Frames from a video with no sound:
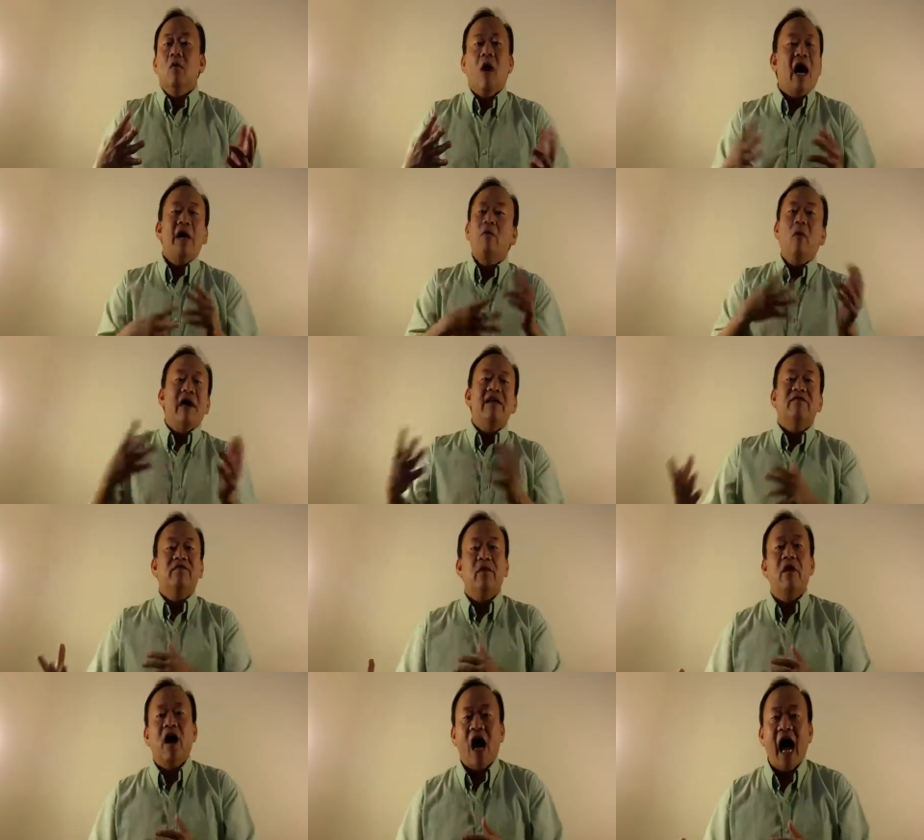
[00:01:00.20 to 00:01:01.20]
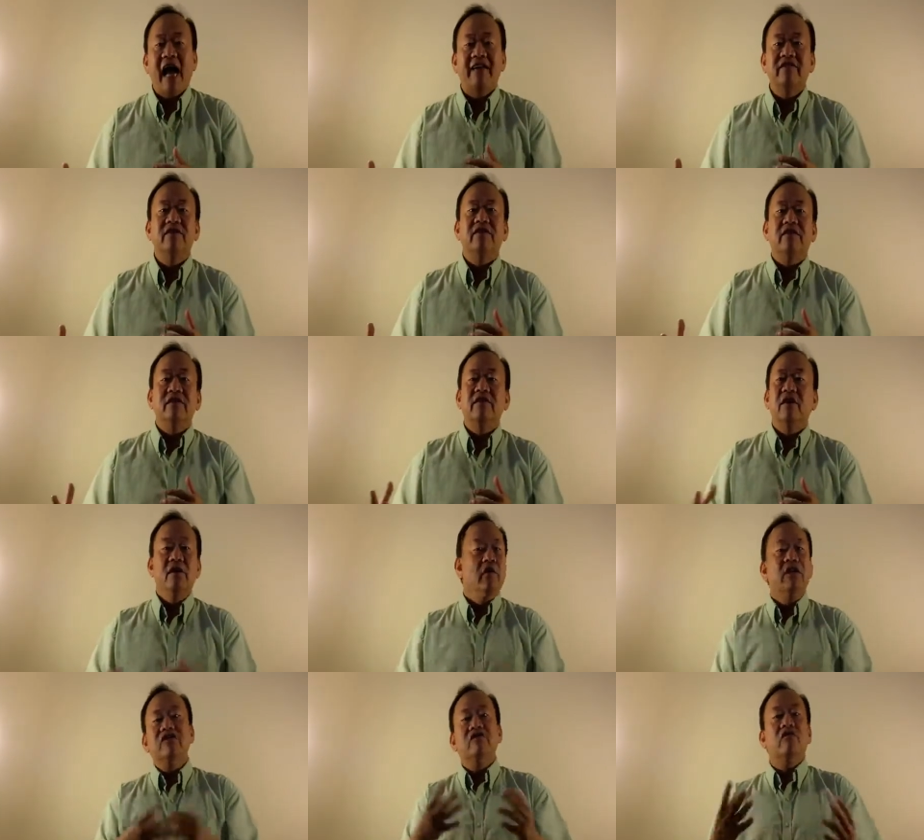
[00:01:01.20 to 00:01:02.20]
why wait for Exodus?
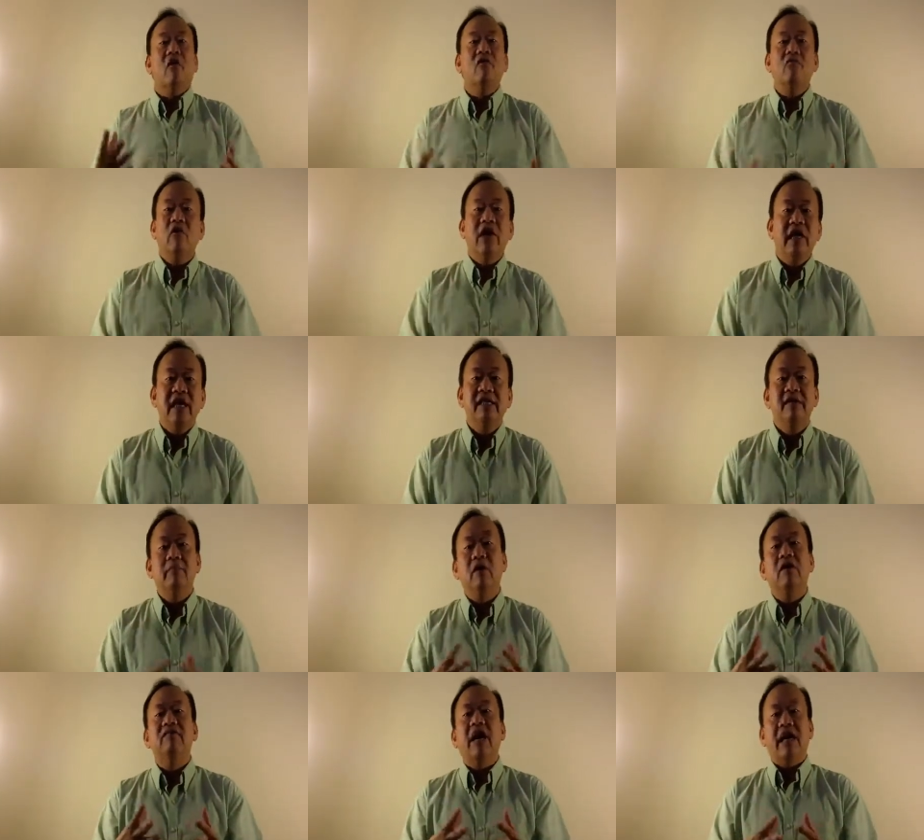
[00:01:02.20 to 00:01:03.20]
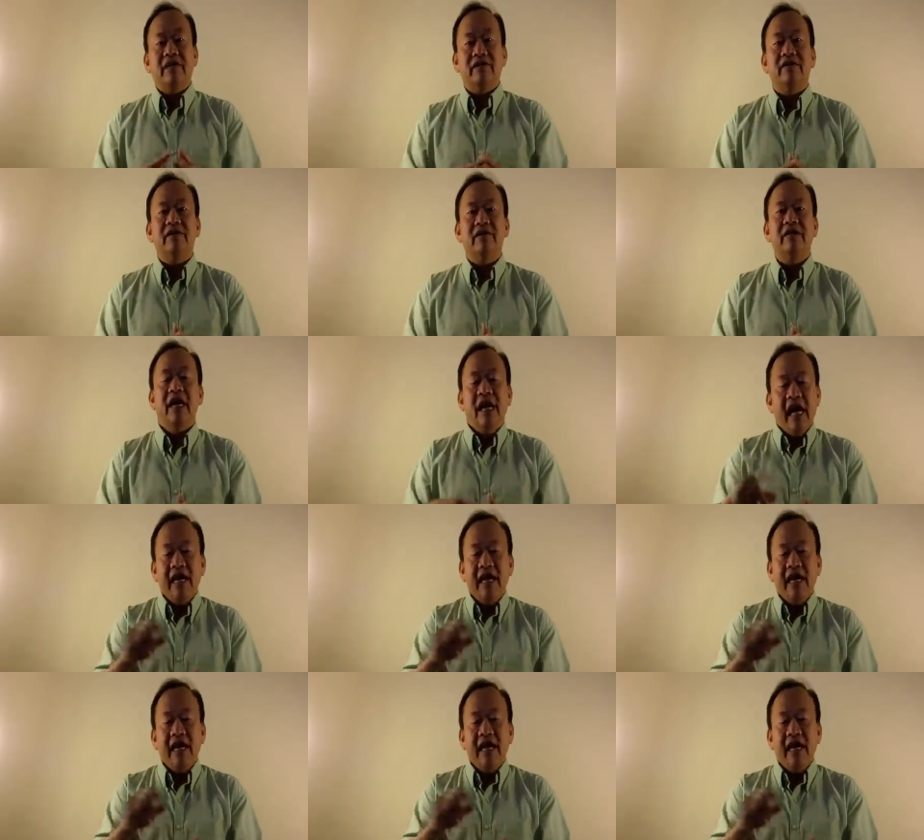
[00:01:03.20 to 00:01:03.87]
You can start reading the book of Exodus